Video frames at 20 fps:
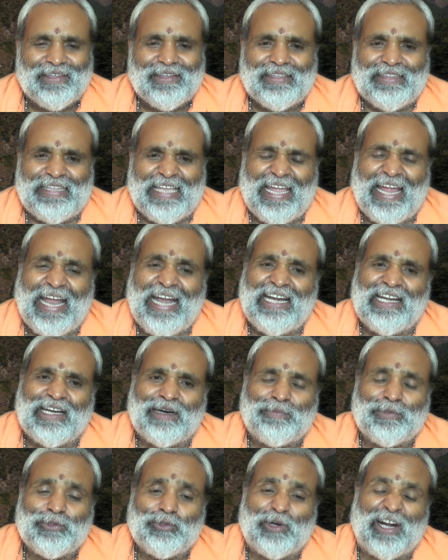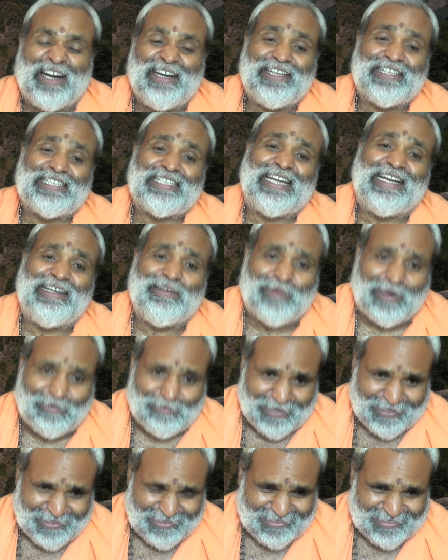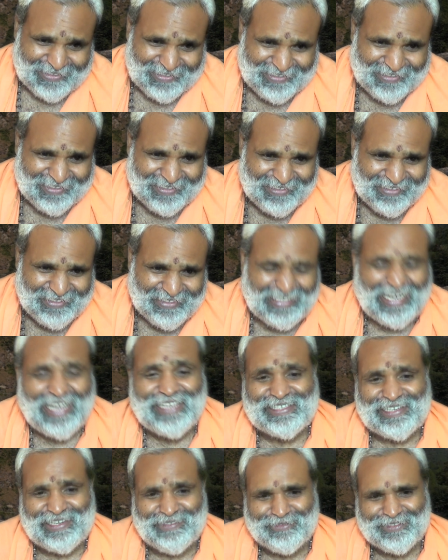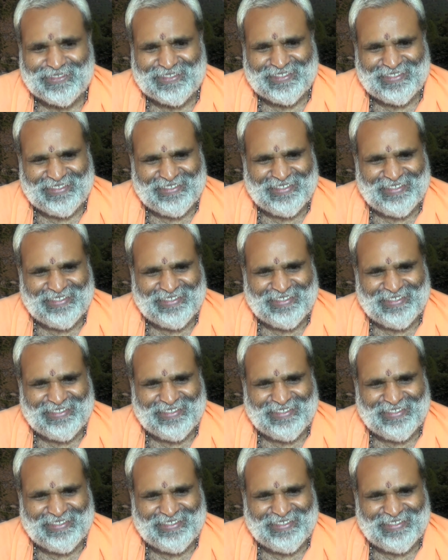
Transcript: they end up to understand Brahman in ashrams.